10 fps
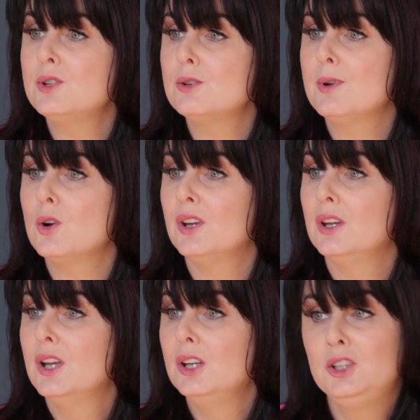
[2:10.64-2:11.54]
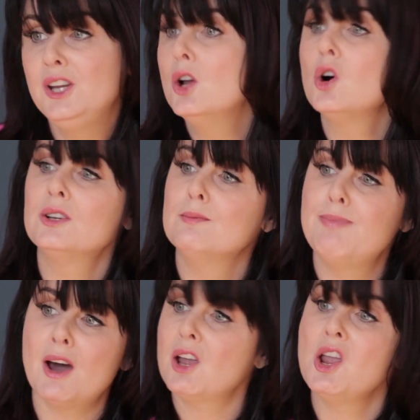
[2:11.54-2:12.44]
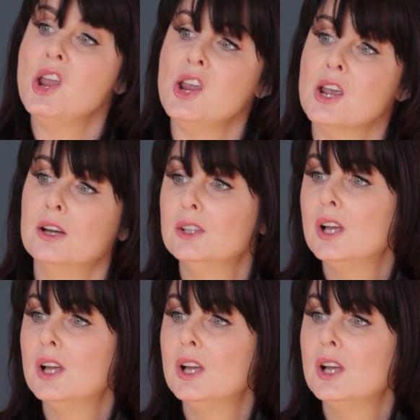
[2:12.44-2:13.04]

we should be going Guillain-Barré.